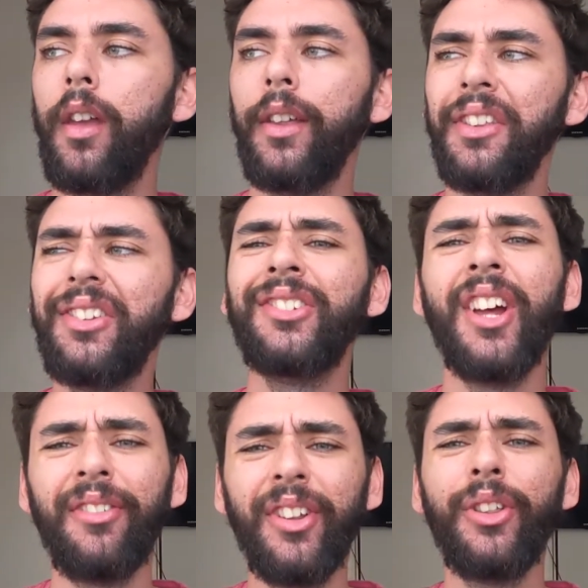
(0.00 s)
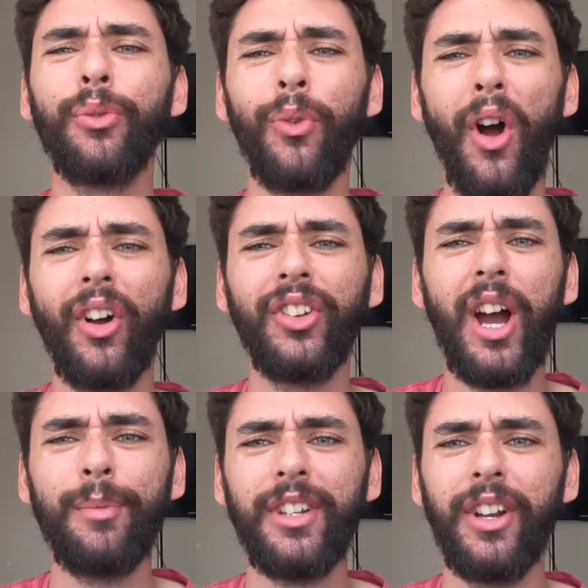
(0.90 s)
This is definitely the wrong
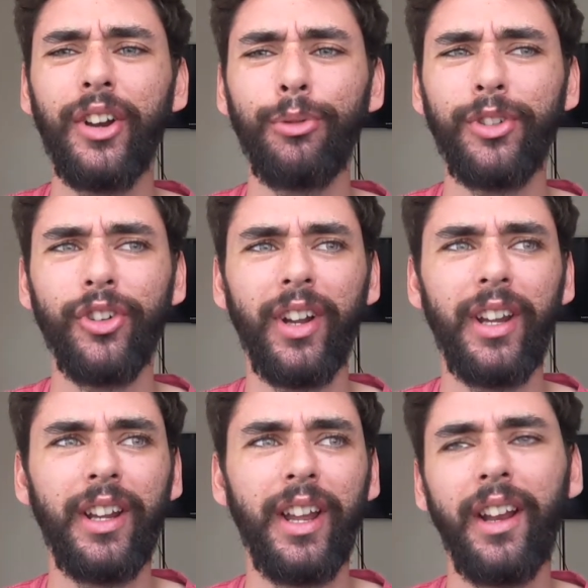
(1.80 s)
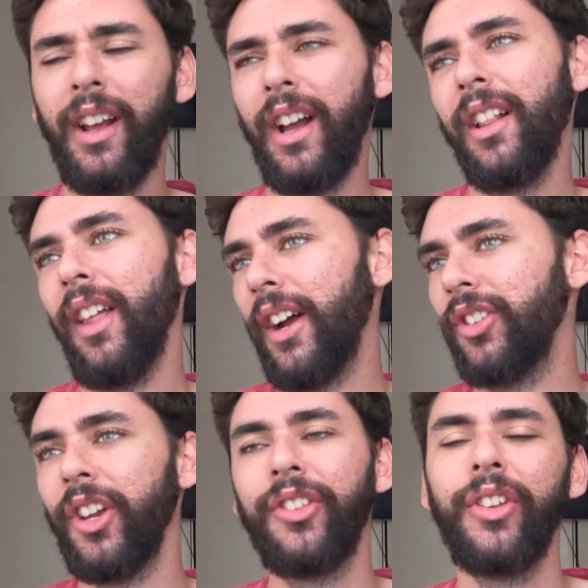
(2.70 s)
time of year to be drinking it. Like
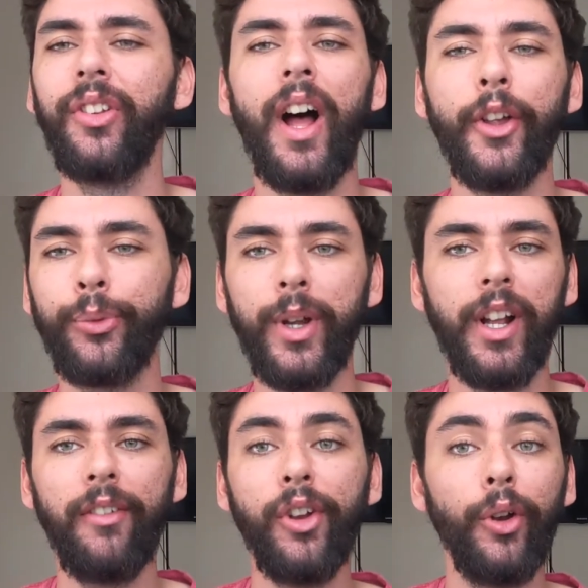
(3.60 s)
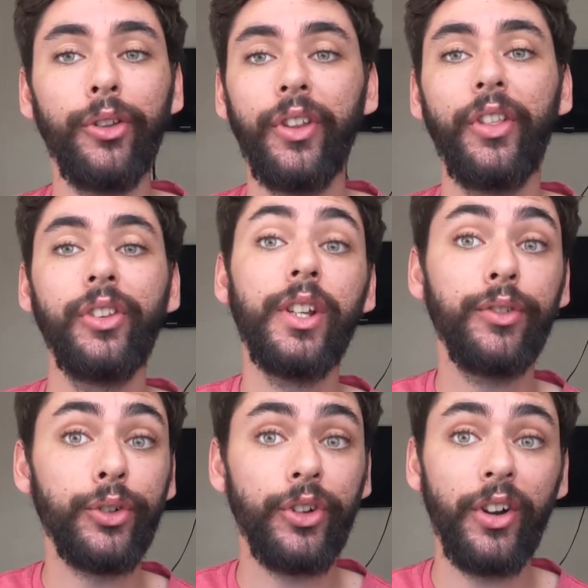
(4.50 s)
just this last week, I've noticed that the
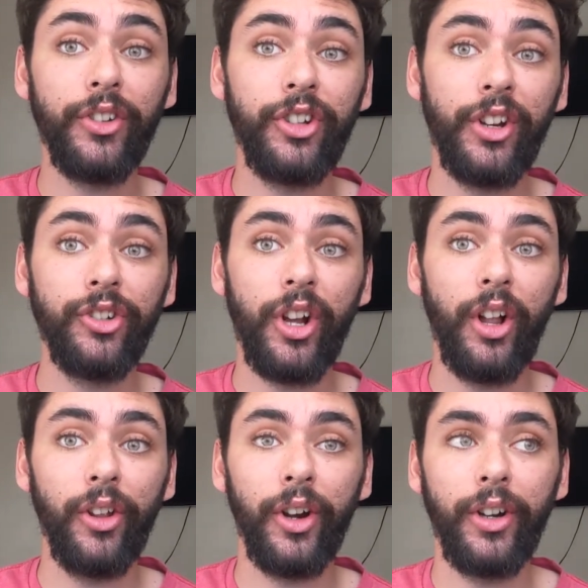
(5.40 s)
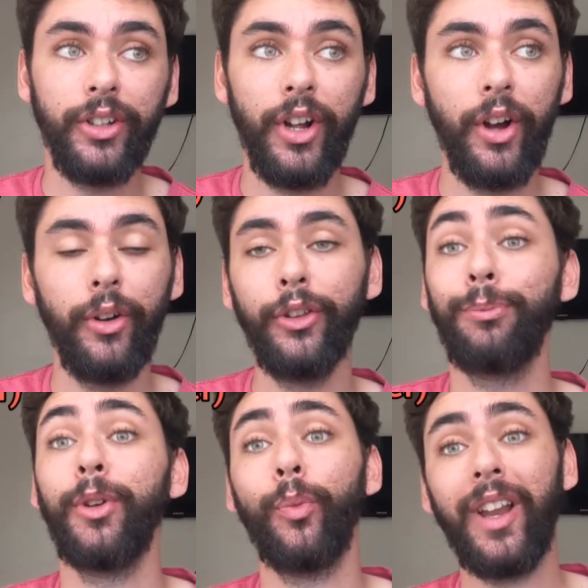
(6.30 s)
leaves are starting to change color, you know, and it's
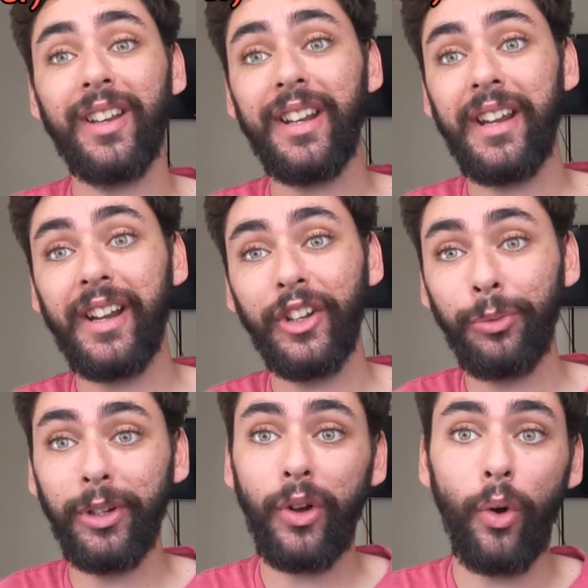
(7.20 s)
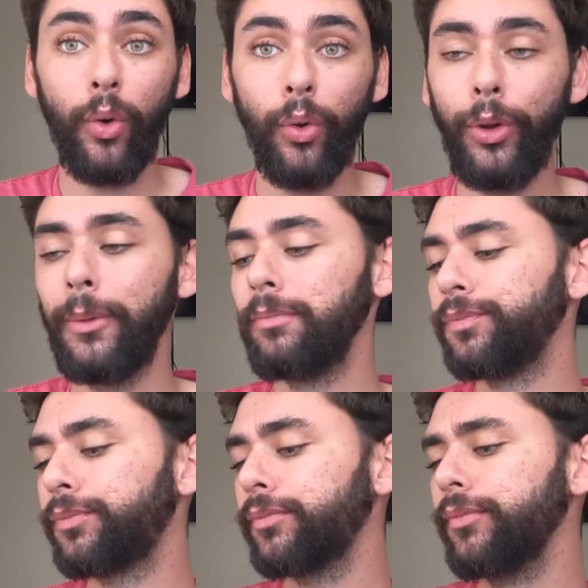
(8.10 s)
been windy and it's been cold.
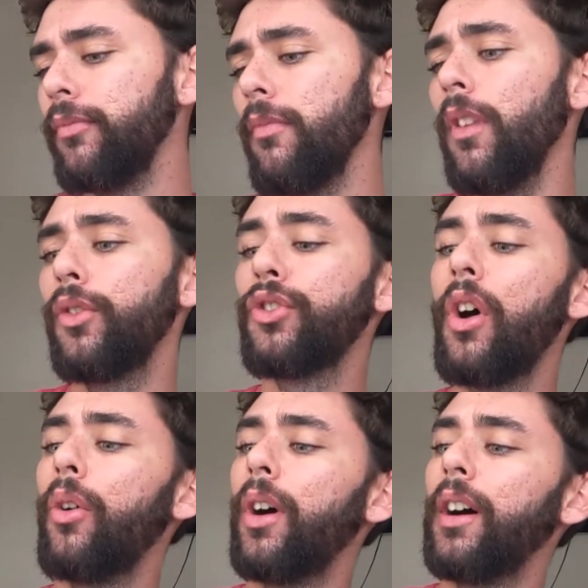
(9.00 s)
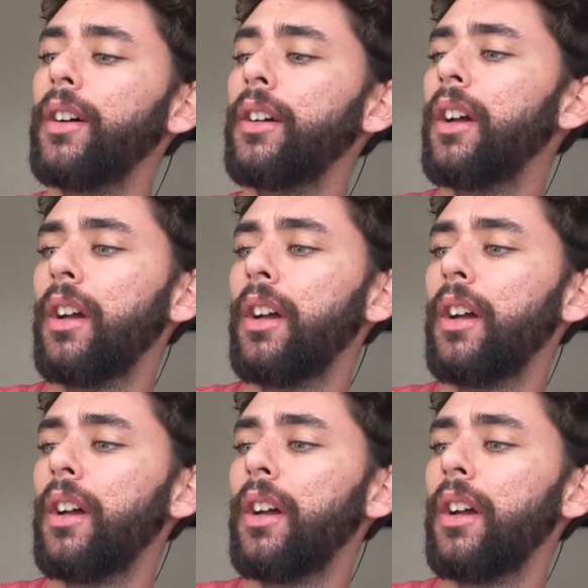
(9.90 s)
So,